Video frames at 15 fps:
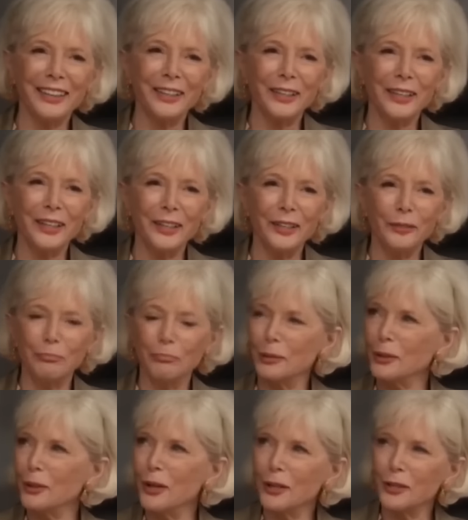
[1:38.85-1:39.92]
That he
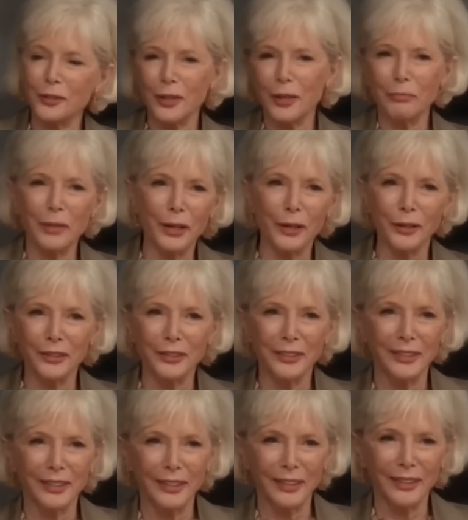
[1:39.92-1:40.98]
belongs up there
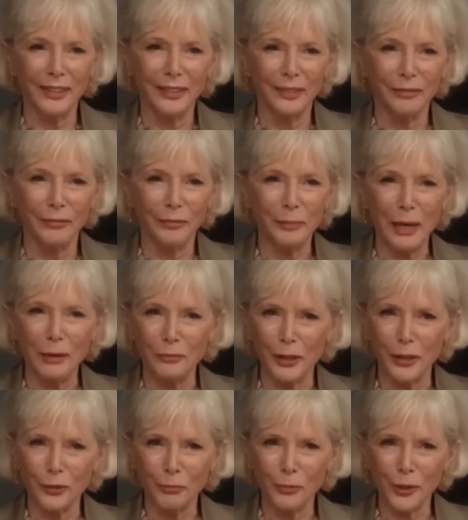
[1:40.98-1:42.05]
on Mount
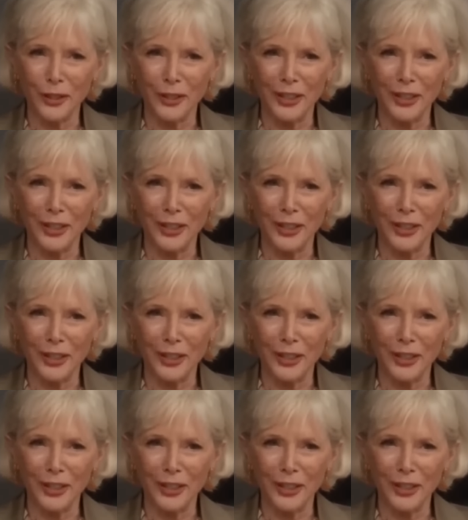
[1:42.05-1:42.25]
Rushmore,